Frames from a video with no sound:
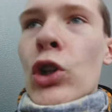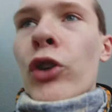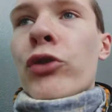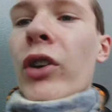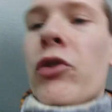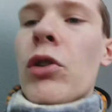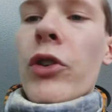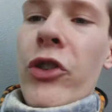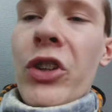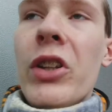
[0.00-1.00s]
coaster
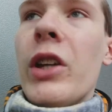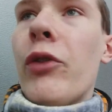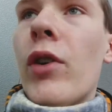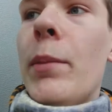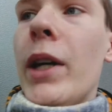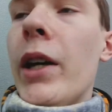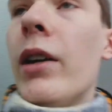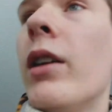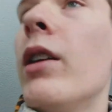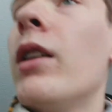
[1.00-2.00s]
restaurant ceiling for a bit
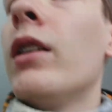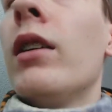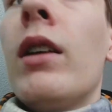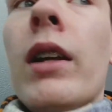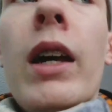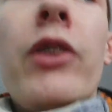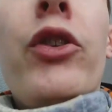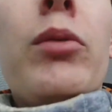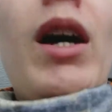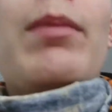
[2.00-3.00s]
and
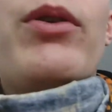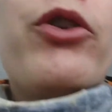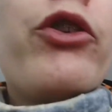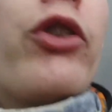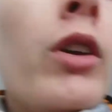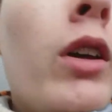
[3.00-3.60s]
see what happens.